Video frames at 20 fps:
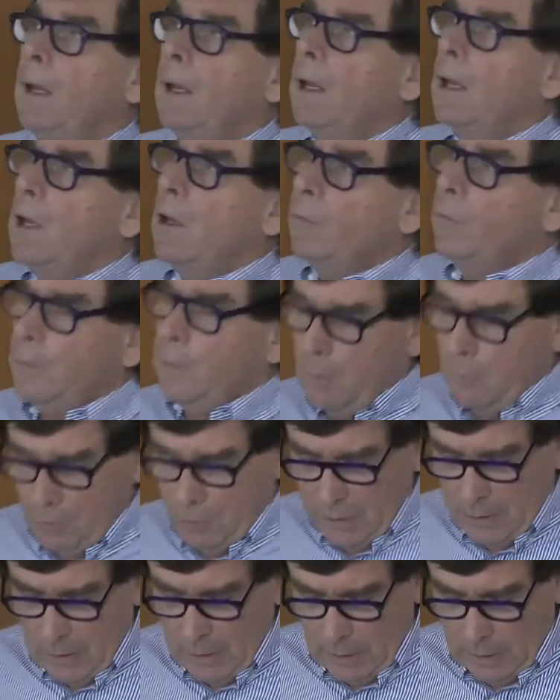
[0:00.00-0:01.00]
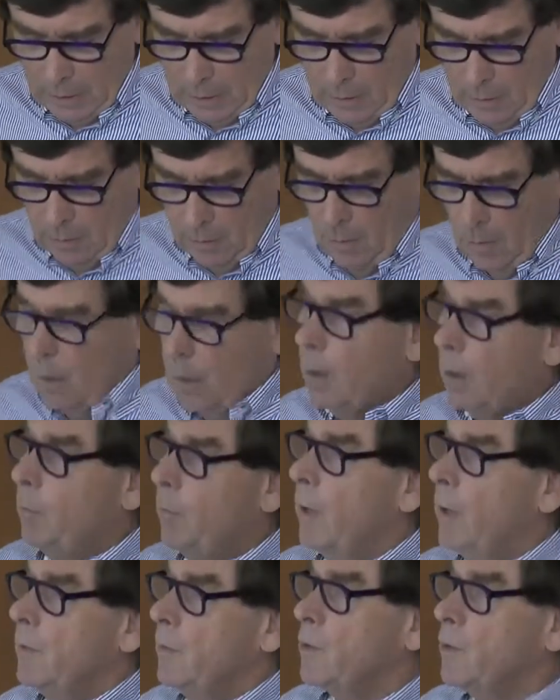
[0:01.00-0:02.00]
if you take a
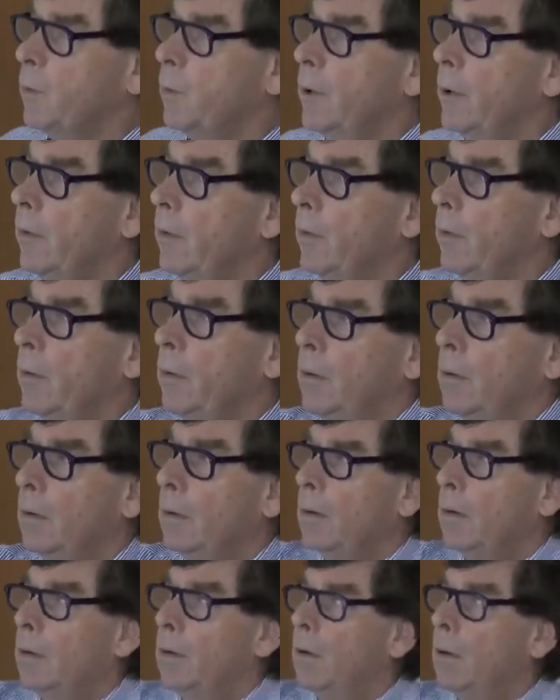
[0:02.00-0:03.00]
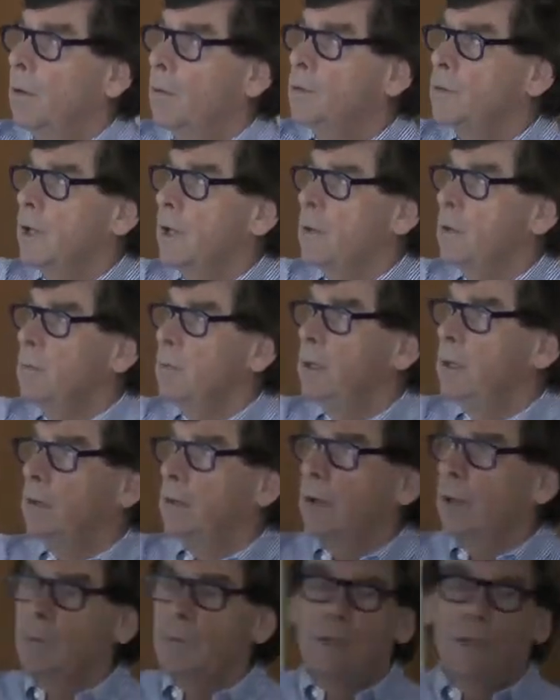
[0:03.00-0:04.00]
month's worth of 10
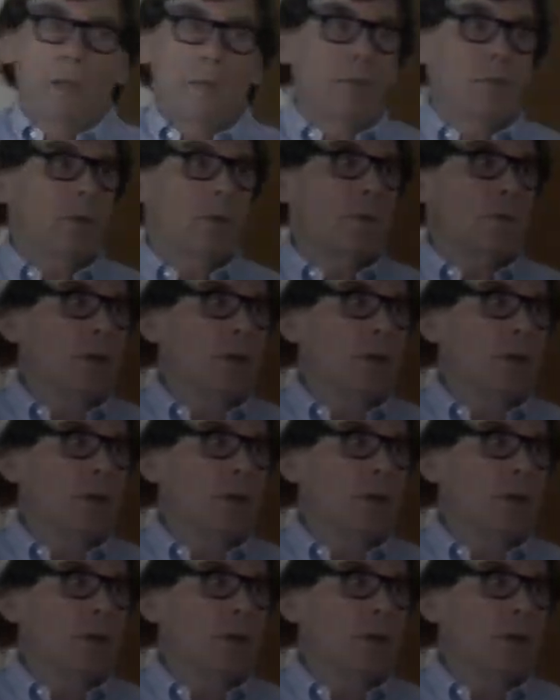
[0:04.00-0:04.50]
milligram tablets, of course,